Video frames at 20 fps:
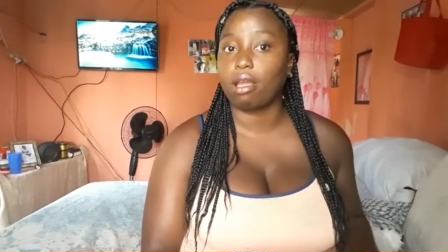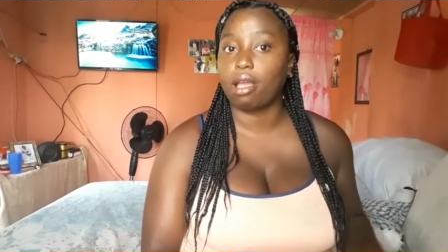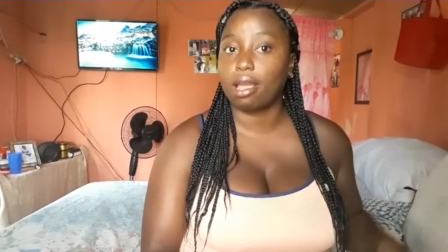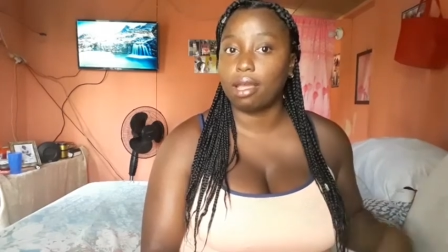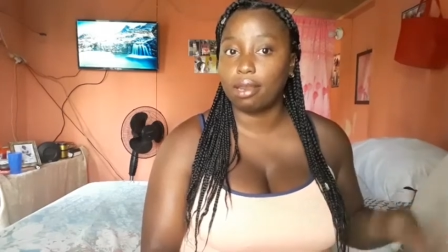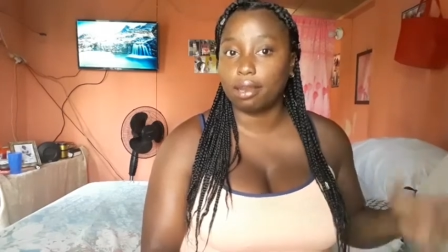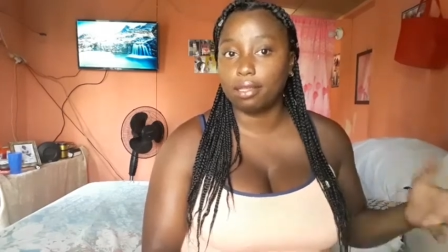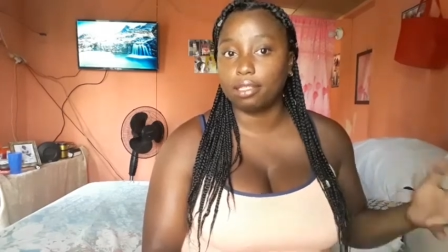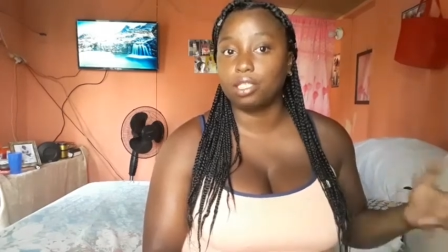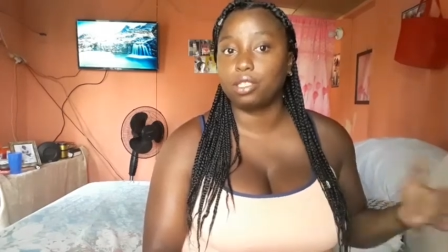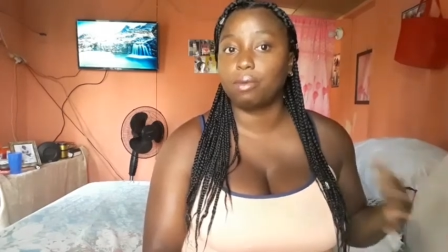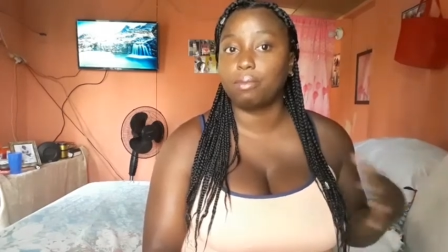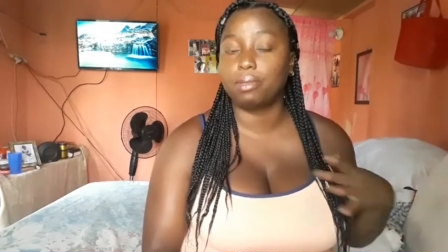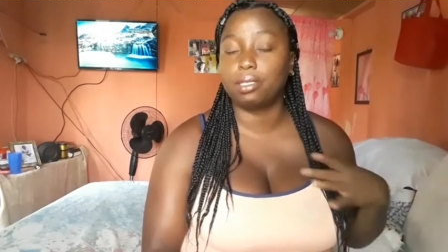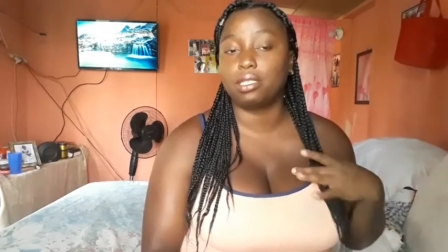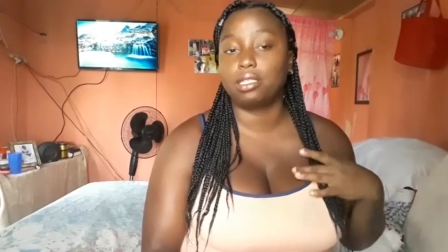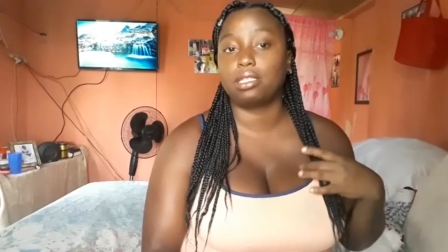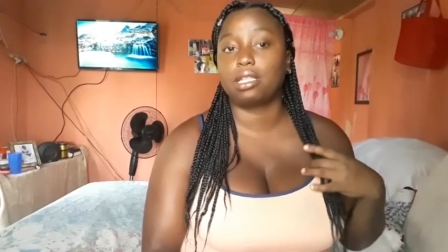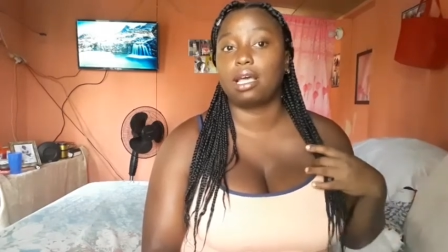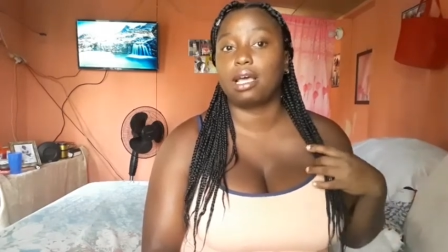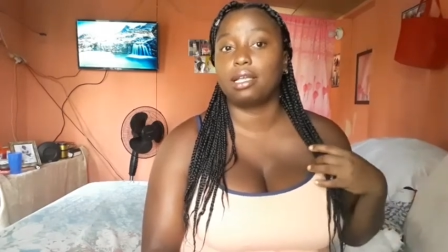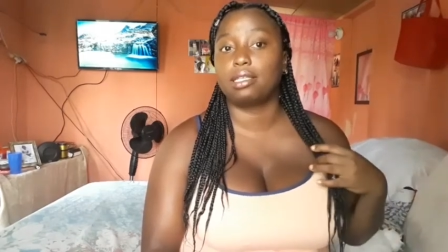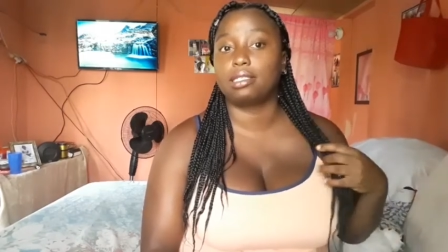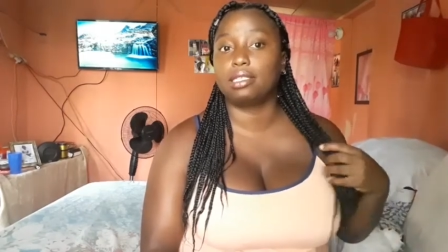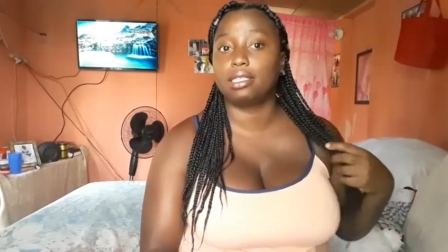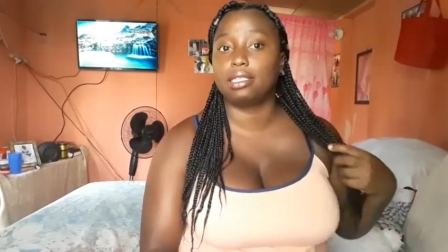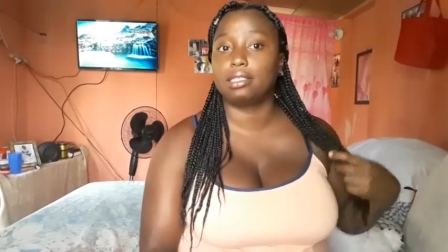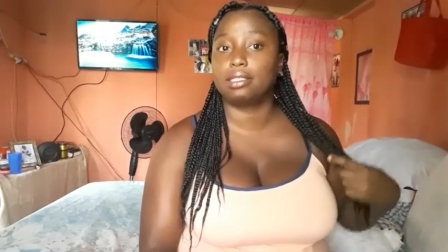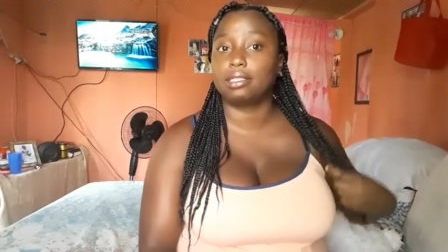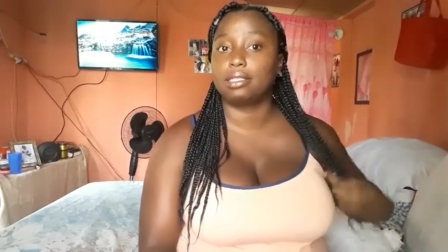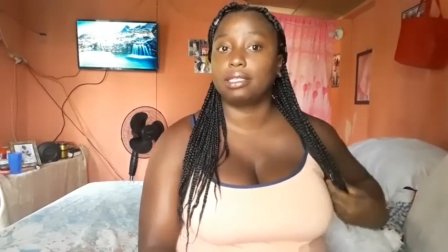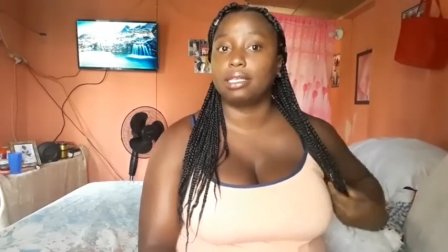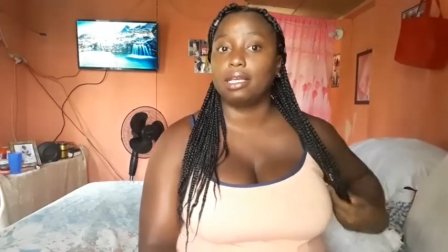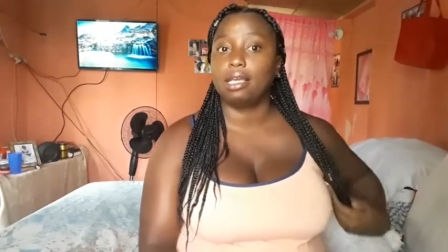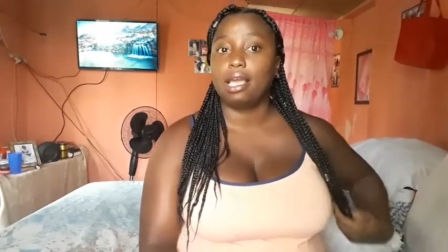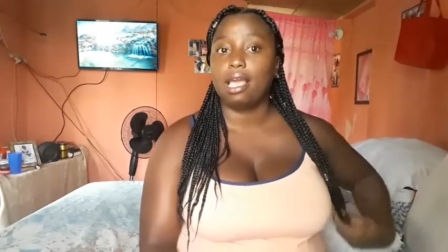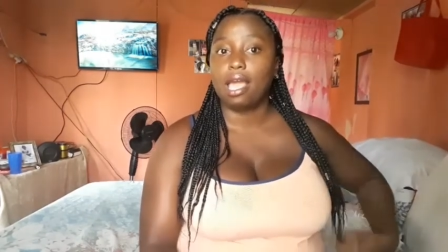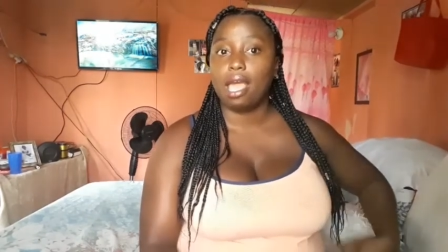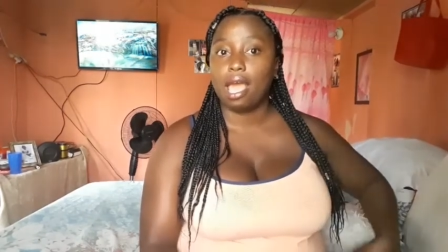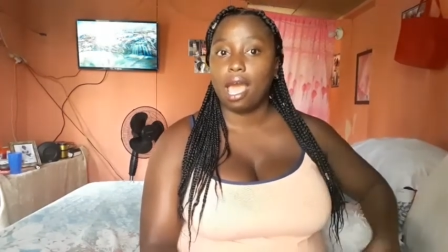And so I started.
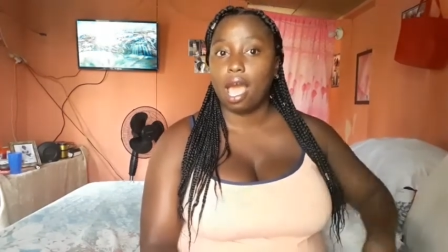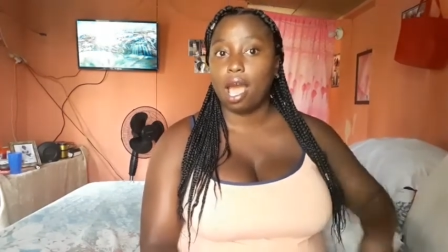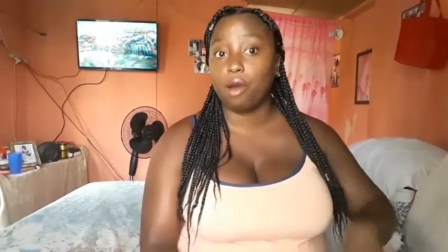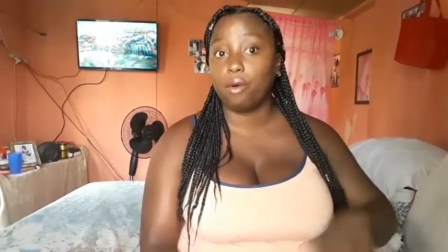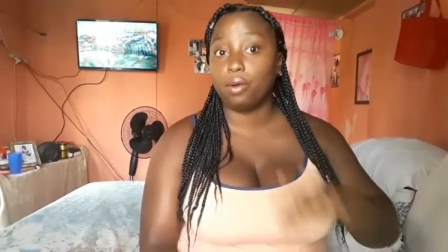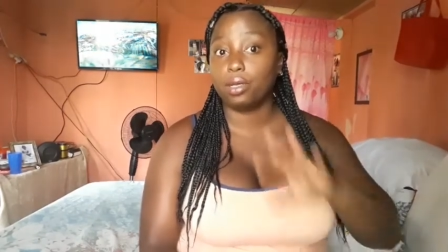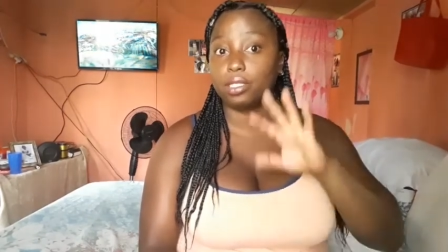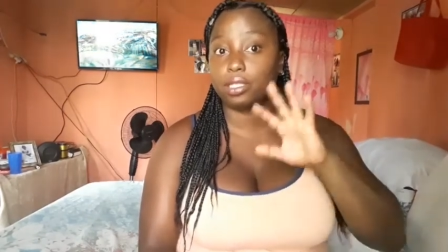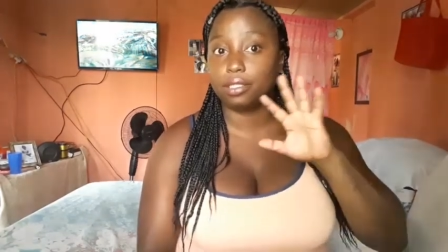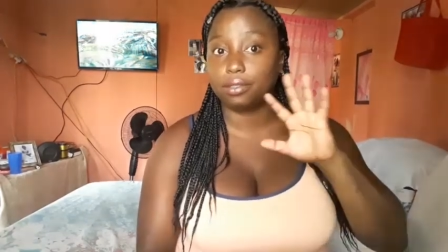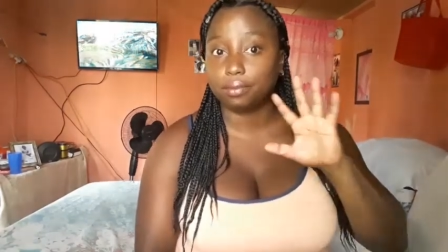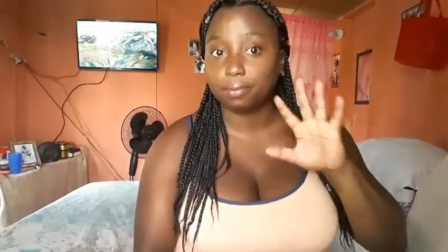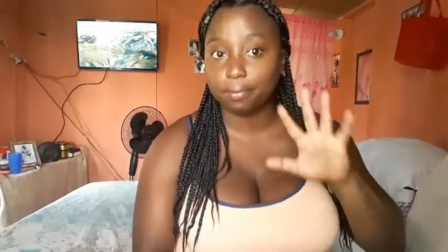I was